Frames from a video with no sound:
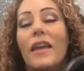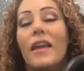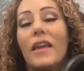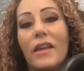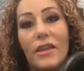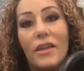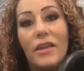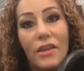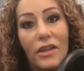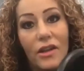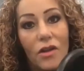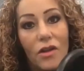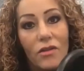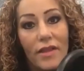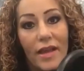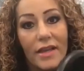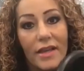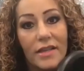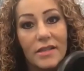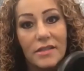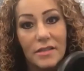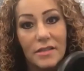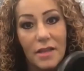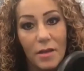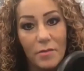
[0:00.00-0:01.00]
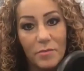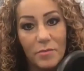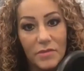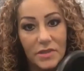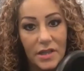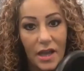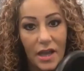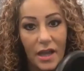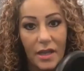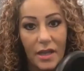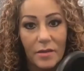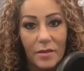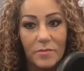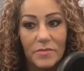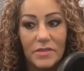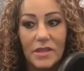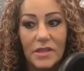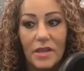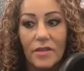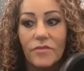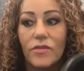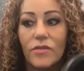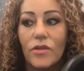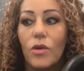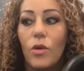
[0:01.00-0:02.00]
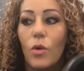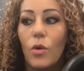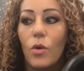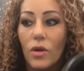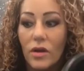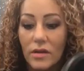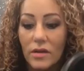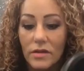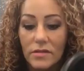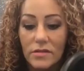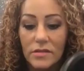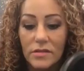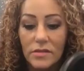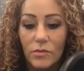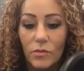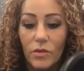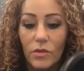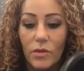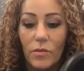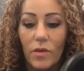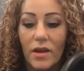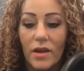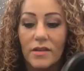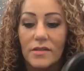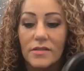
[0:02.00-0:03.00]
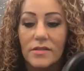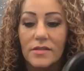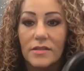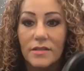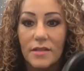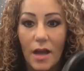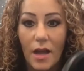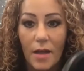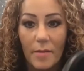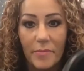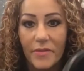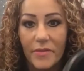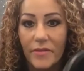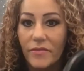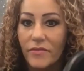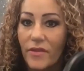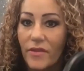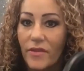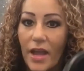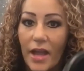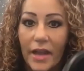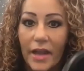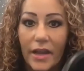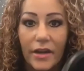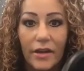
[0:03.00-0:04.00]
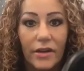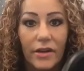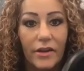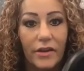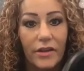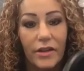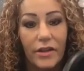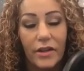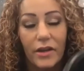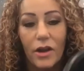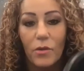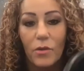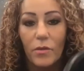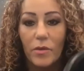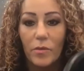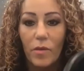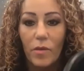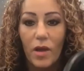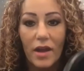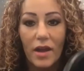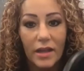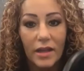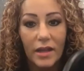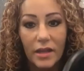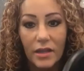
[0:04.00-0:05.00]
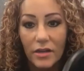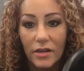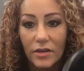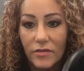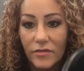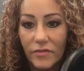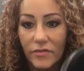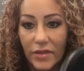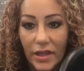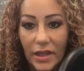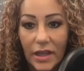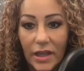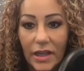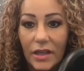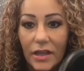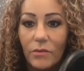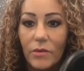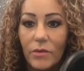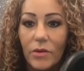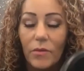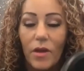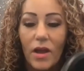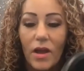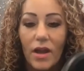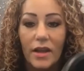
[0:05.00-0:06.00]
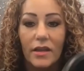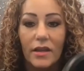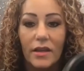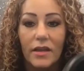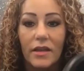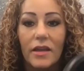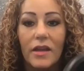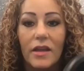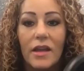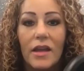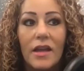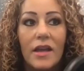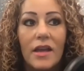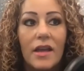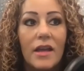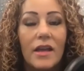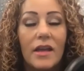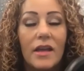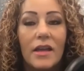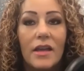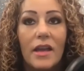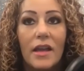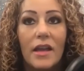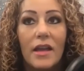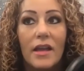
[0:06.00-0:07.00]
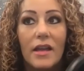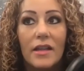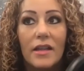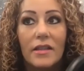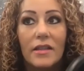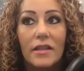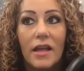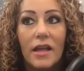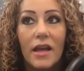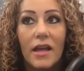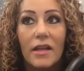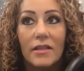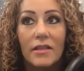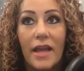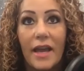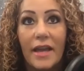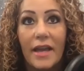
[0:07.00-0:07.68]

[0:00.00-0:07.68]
like sometimes, of course, we want to stop the fire, we want to intervene. We want to, like